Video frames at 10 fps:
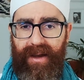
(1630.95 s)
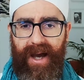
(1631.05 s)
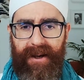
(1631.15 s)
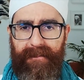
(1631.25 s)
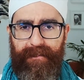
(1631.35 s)

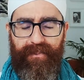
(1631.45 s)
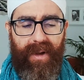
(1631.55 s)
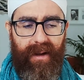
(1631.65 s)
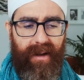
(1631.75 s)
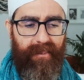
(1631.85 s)
yeah,
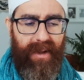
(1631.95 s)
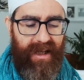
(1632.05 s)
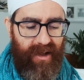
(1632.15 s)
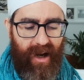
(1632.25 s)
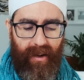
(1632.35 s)

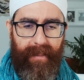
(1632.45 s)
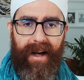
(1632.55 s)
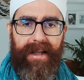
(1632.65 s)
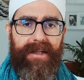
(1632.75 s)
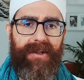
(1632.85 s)
in our
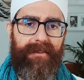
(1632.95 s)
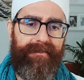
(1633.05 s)
bodies.